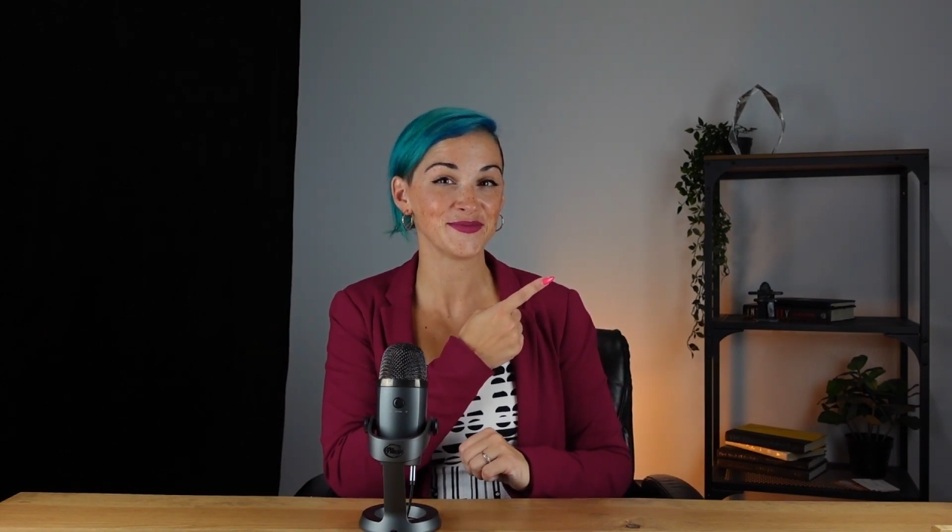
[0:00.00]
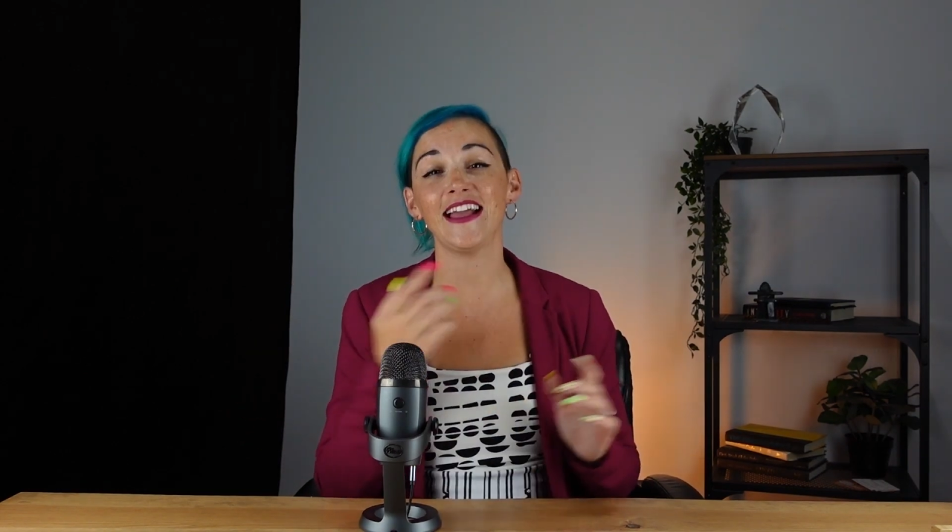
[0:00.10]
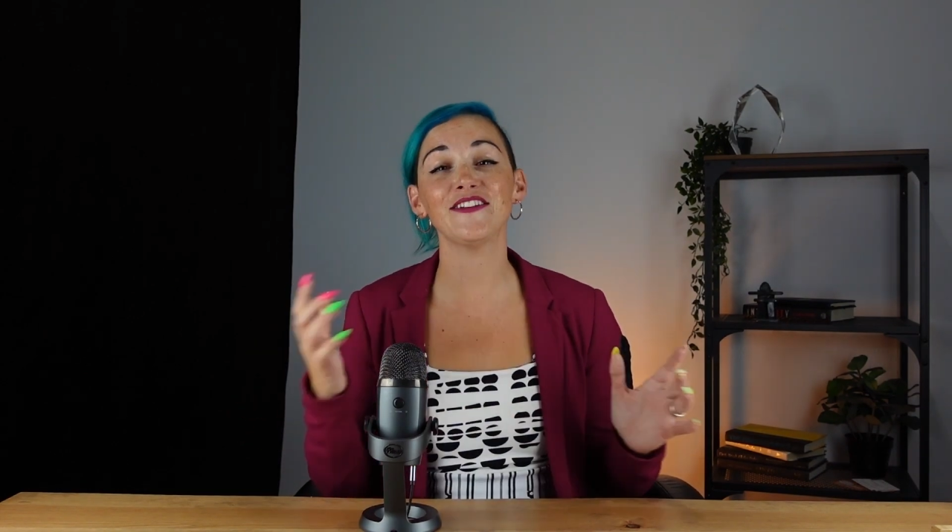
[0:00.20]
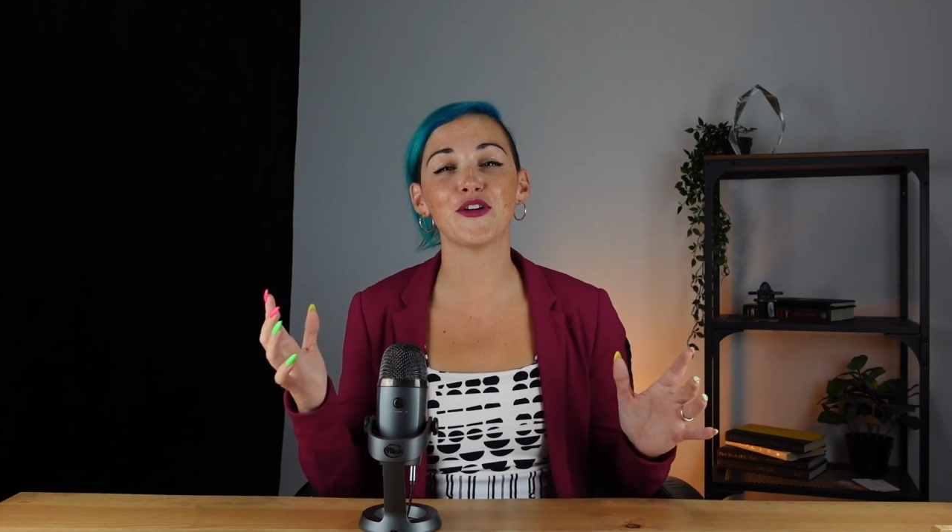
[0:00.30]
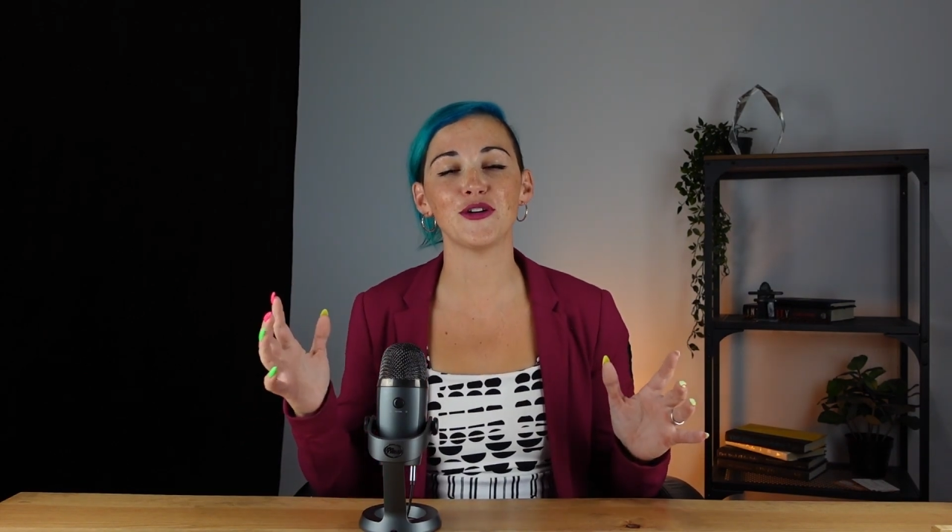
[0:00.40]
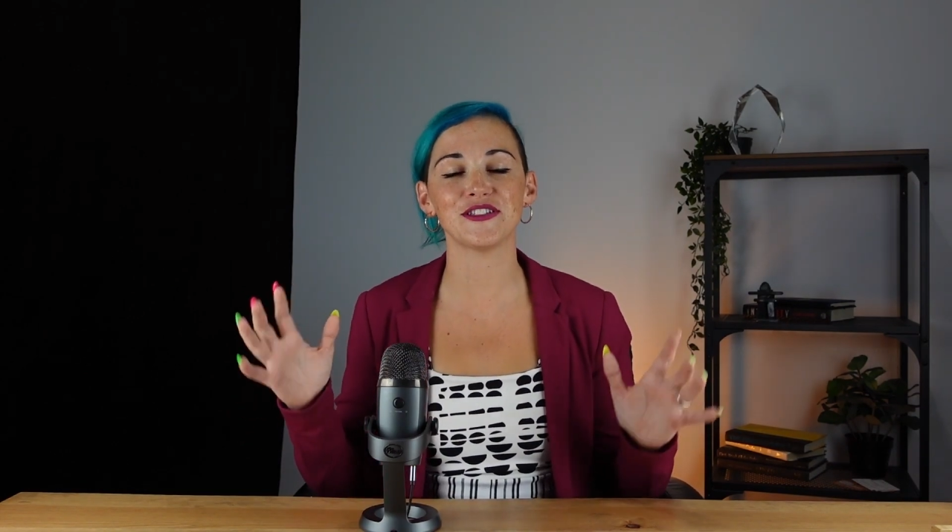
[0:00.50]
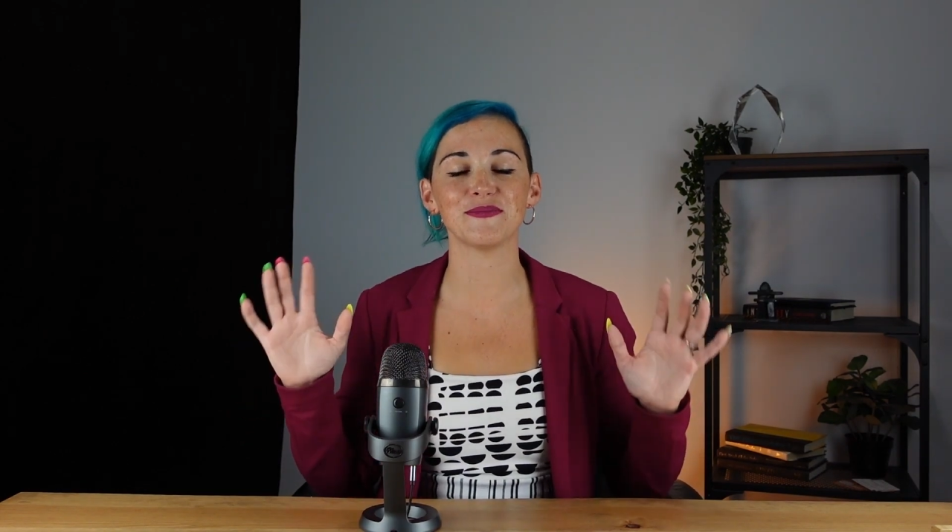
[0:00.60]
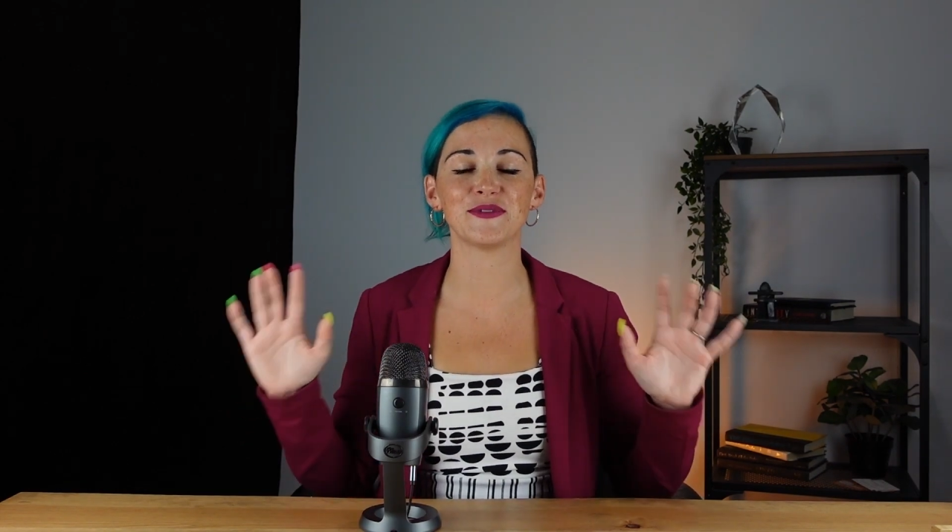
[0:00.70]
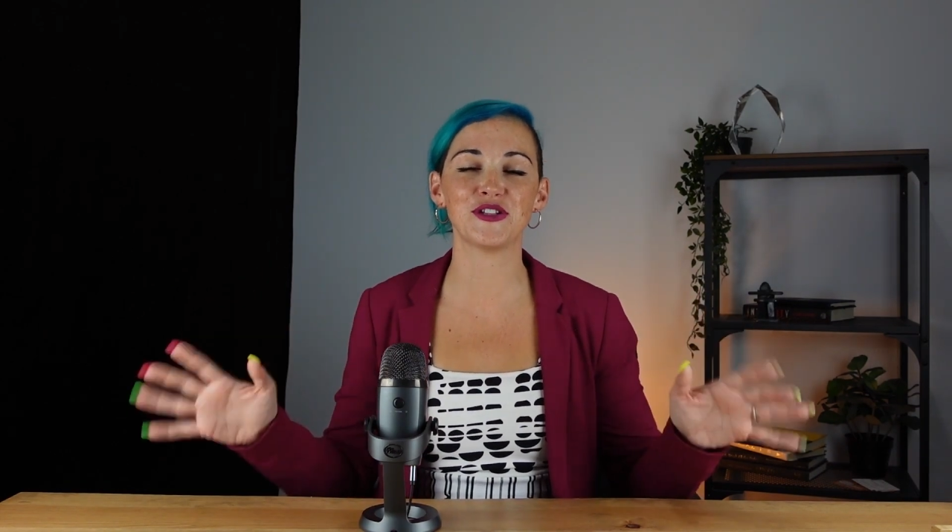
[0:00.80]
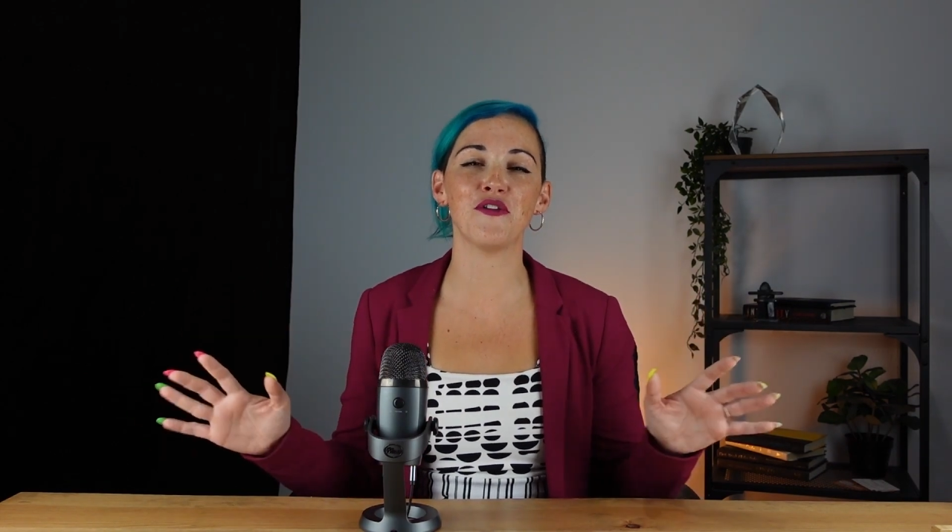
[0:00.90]
And of course,
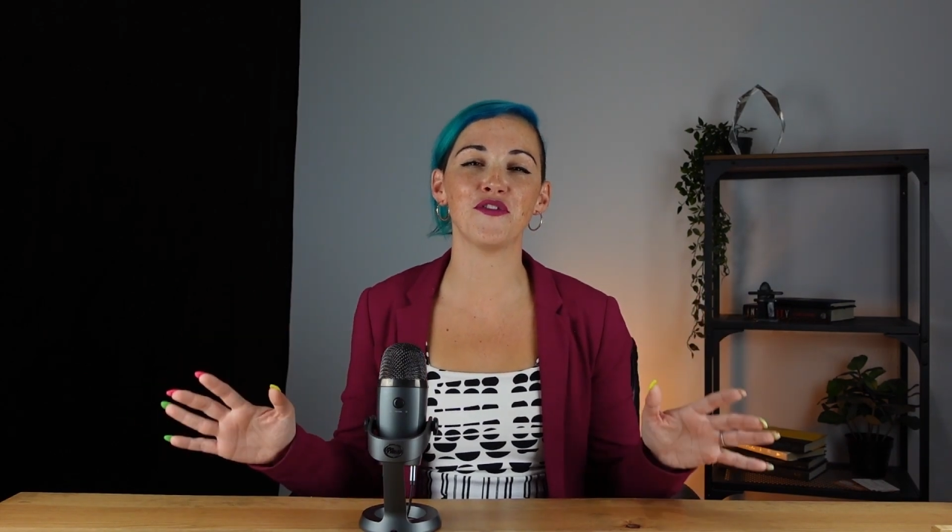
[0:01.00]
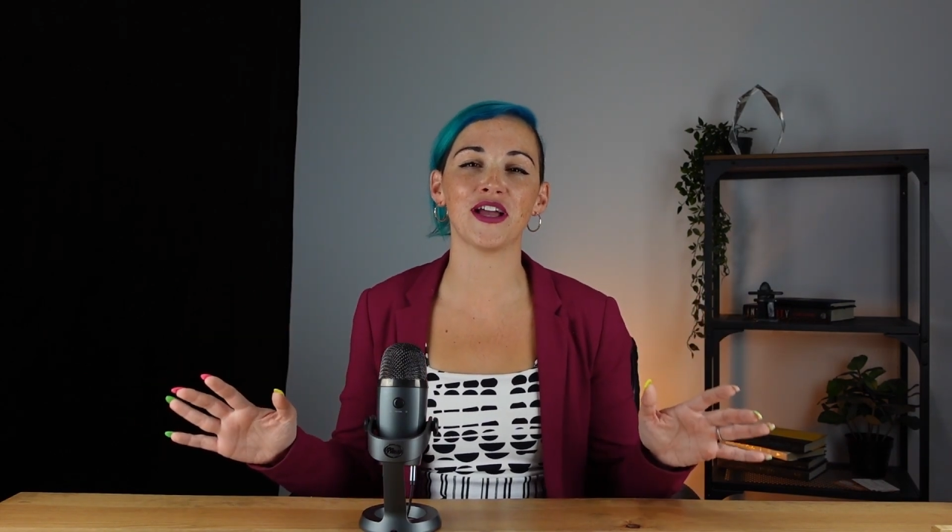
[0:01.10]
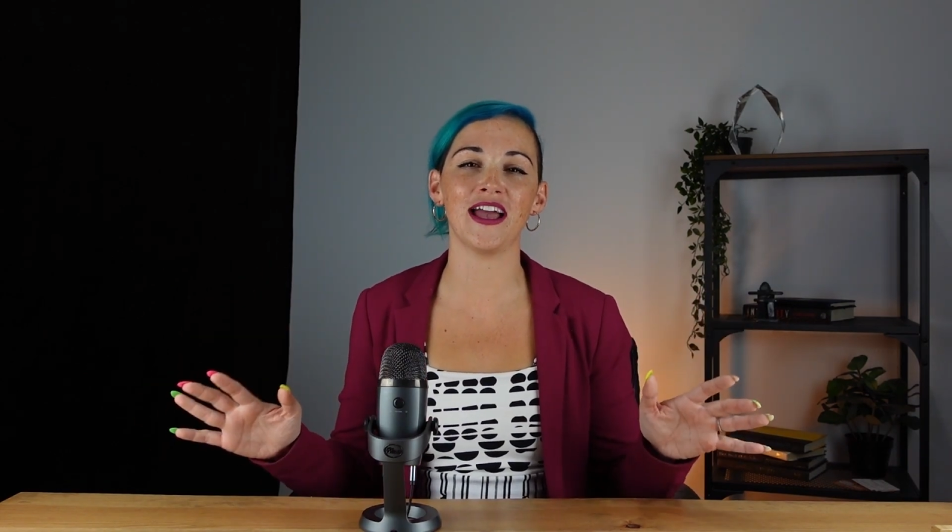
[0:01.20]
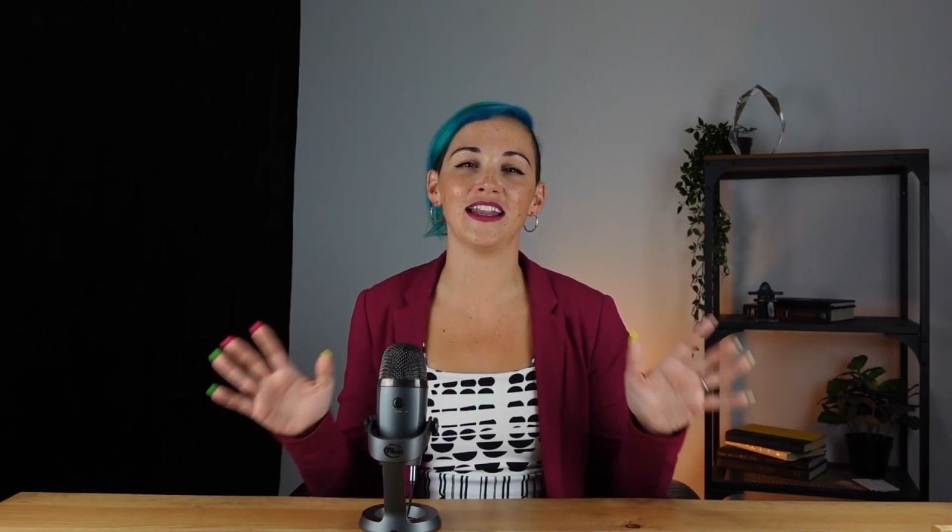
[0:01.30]
don't forget,